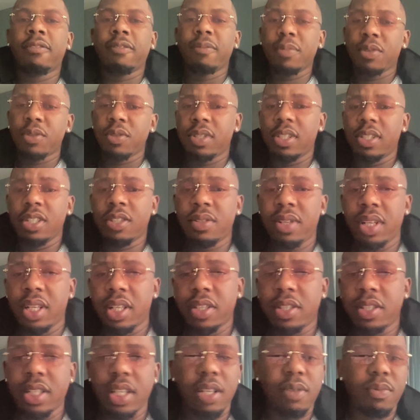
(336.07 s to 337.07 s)
from so just like
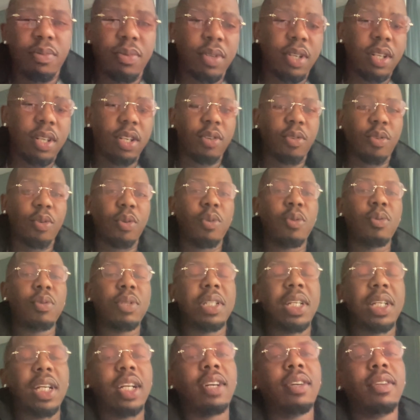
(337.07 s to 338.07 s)
I said, we're gonna go
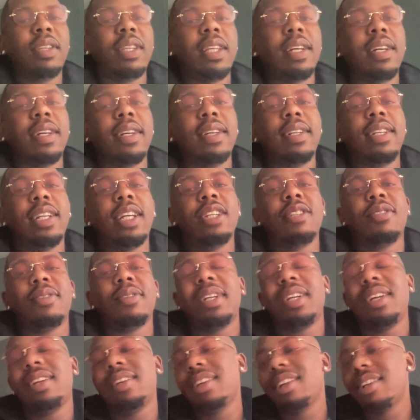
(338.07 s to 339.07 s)
check out the
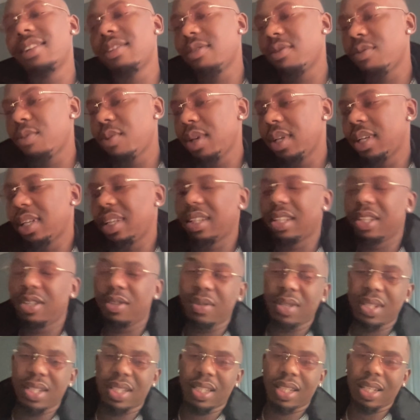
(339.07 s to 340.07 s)
NAS100 real quick in the
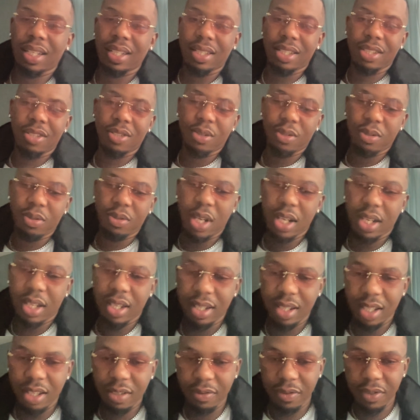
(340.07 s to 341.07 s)
US30, so I
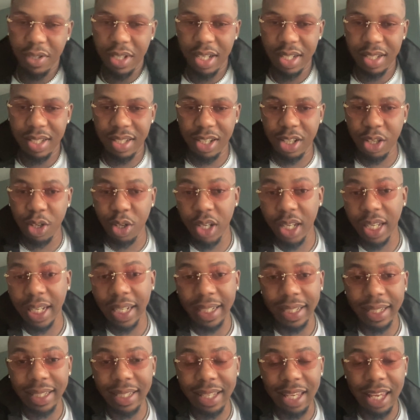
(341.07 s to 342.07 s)
can give you guys a quick
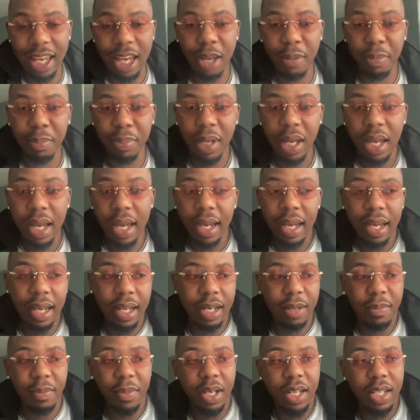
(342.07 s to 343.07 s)
recap.
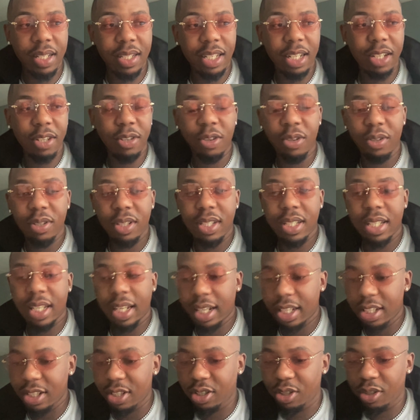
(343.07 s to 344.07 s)
And I'm gonna send all the
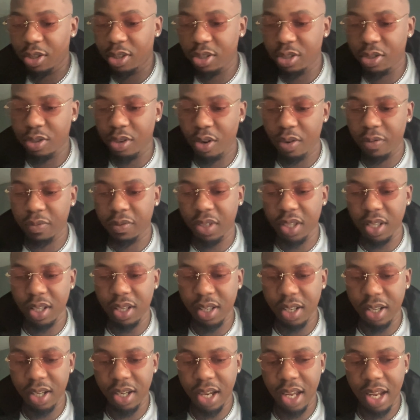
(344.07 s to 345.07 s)
screenshots of
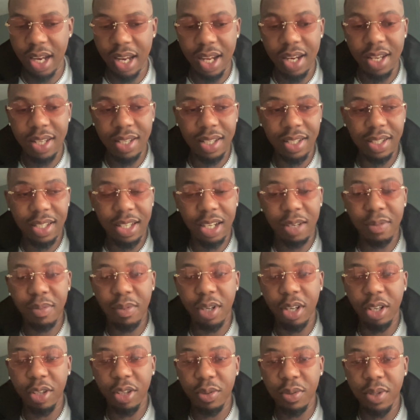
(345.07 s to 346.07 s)
the analysis that I'm
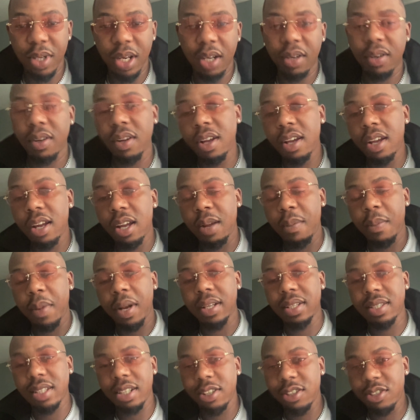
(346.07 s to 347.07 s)
gonna do now. I'm
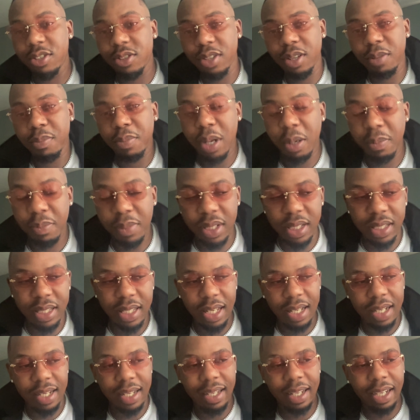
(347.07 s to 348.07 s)
gonna send it to the public
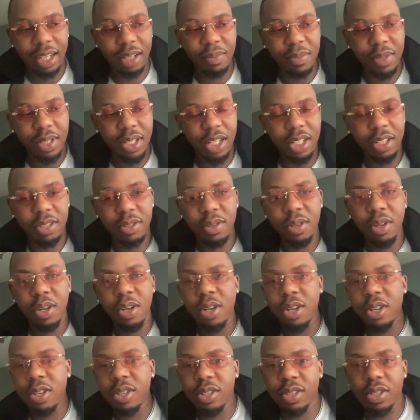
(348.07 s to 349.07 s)
Telegram channel,
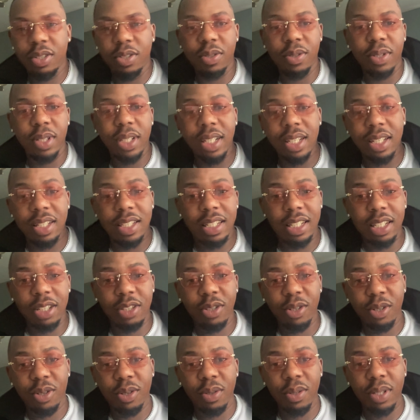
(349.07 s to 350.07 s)
so you niggas need
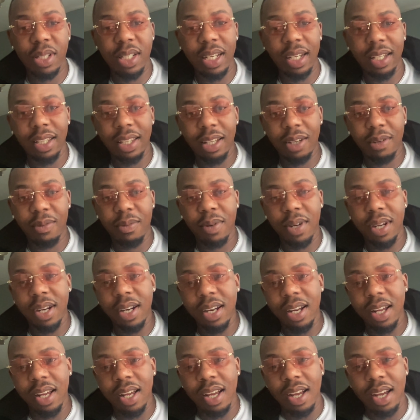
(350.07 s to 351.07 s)
to go check that one